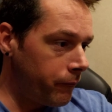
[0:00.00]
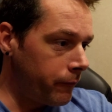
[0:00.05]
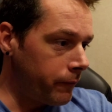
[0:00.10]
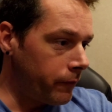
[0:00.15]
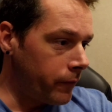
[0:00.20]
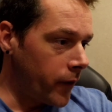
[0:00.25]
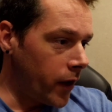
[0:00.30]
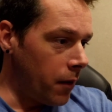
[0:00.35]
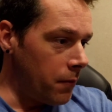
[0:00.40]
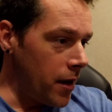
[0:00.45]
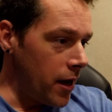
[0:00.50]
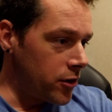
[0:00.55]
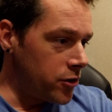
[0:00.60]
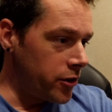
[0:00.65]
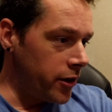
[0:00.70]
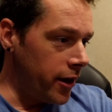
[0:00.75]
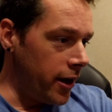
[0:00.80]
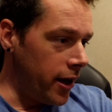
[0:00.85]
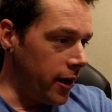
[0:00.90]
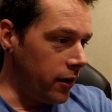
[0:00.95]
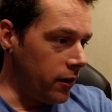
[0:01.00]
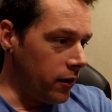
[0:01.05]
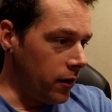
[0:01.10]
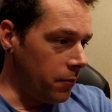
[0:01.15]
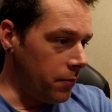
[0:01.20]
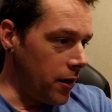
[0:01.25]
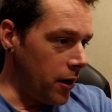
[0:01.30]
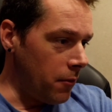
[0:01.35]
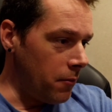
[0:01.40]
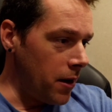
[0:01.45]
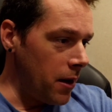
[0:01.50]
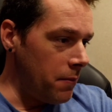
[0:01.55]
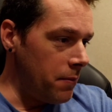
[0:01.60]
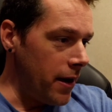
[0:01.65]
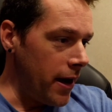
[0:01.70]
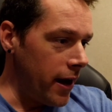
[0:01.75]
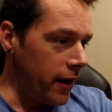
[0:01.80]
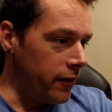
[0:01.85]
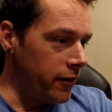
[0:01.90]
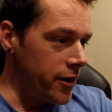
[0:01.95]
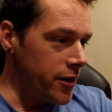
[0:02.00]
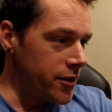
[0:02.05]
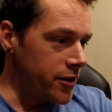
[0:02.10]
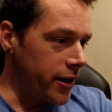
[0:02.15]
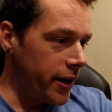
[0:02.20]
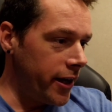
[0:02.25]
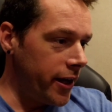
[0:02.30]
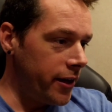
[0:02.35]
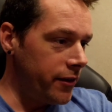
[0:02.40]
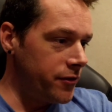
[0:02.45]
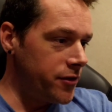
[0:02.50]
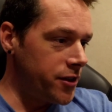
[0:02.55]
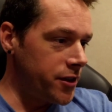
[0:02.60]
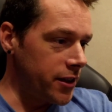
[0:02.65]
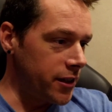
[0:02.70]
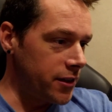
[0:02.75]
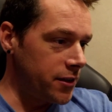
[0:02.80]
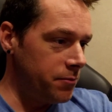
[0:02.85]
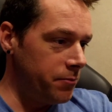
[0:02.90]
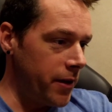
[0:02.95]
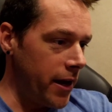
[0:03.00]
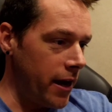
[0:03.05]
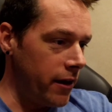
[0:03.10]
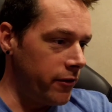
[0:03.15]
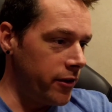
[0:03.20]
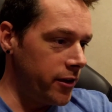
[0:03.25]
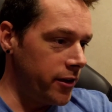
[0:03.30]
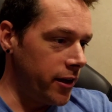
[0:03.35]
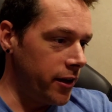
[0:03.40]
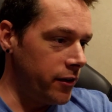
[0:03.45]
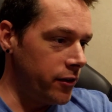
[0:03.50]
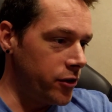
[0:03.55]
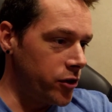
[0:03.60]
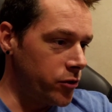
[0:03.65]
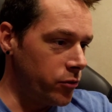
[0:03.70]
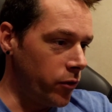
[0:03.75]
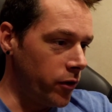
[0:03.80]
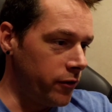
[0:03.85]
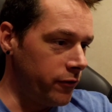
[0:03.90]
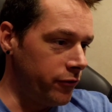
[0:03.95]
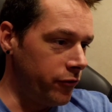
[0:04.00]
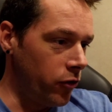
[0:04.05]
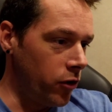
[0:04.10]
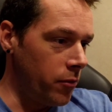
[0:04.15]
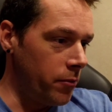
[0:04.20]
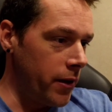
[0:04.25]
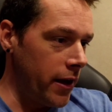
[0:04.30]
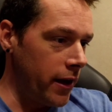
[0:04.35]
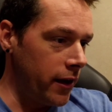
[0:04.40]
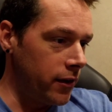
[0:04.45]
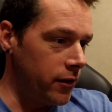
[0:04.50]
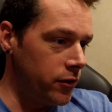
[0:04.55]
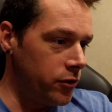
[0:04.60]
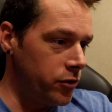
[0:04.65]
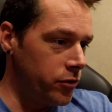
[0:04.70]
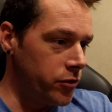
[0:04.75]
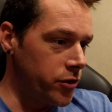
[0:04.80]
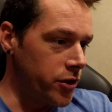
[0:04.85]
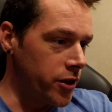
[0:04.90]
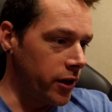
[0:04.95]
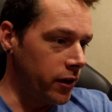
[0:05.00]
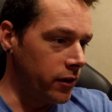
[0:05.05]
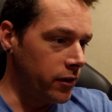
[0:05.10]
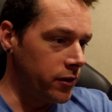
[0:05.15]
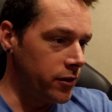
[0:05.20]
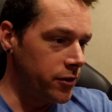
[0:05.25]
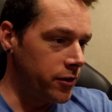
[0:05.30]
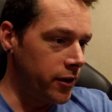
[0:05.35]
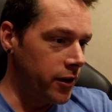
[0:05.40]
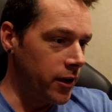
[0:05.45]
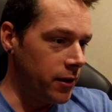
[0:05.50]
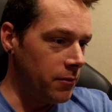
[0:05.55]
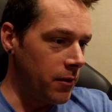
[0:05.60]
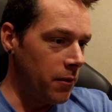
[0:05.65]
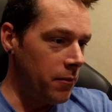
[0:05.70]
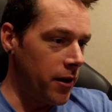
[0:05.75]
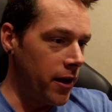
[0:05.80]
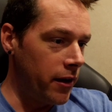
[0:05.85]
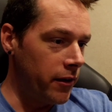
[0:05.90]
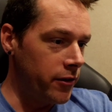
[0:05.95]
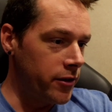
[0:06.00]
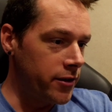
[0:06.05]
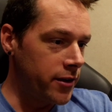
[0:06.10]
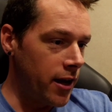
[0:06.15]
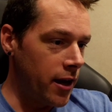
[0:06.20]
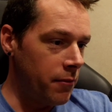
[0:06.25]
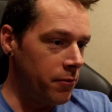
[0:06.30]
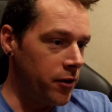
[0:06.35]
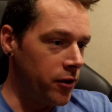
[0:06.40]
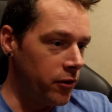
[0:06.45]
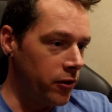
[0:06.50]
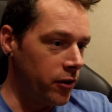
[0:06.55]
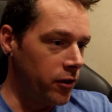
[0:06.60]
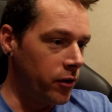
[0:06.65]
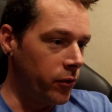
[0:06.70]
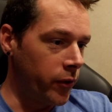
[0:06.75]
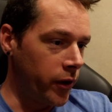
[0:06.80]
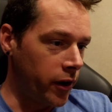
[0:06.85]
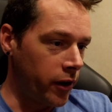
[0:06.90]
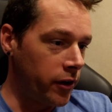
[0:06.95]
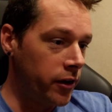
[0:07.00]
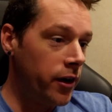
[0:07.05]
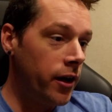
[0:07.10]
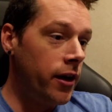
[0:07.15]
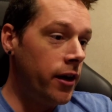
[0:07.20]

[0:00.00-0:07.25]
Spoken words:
I'm actually anal about my batteries. I have 6 battery tenders, 1 4-bank and 2 singles to keep my batteries happy during the winter.